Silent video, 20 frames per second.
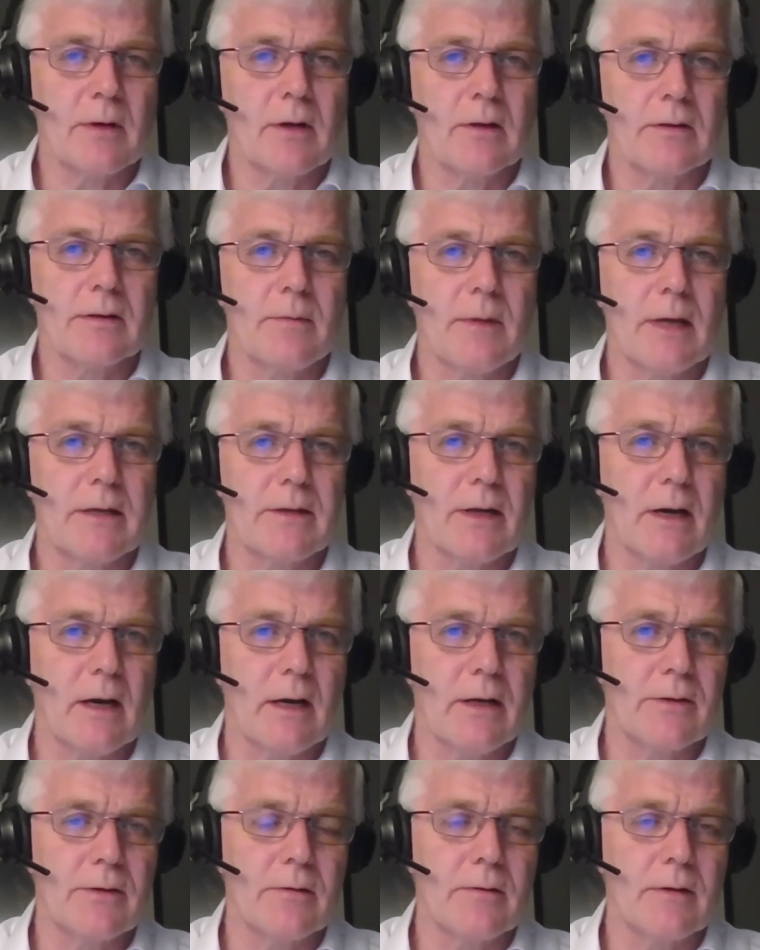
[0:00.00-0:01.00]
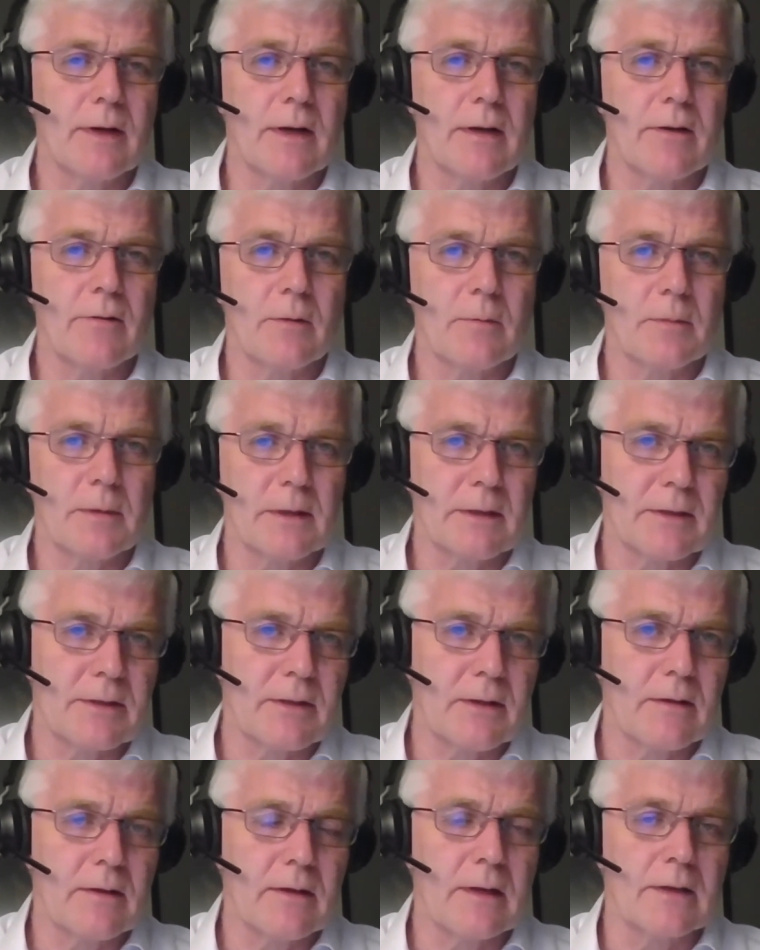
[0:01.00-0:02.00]
We also manage hydro and anaerobic
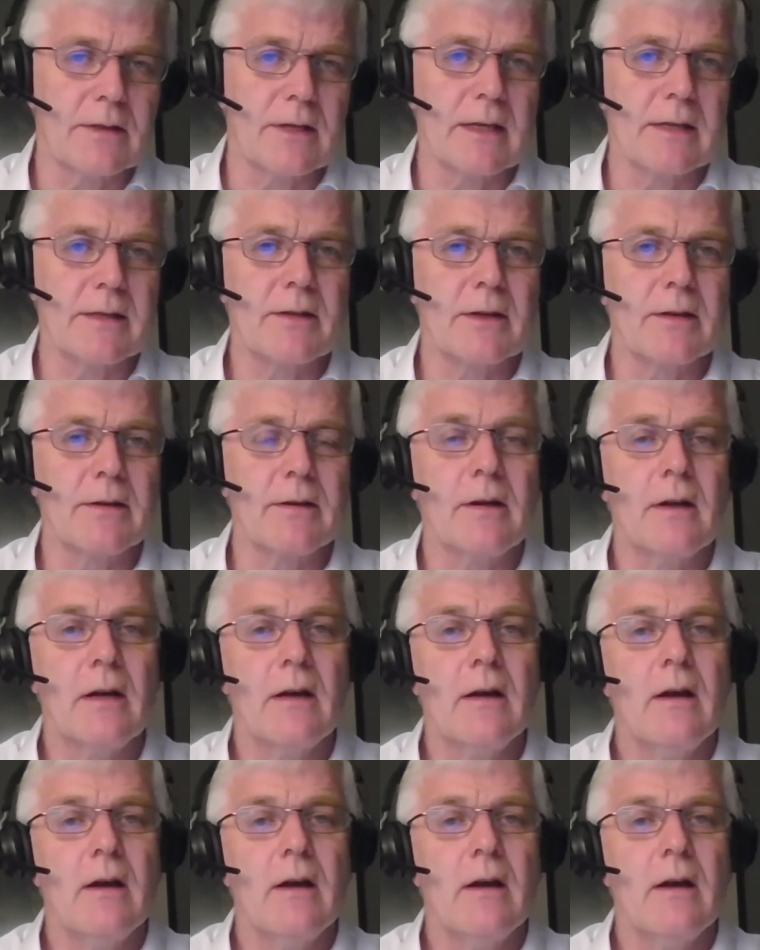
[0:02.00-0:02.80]
digestion.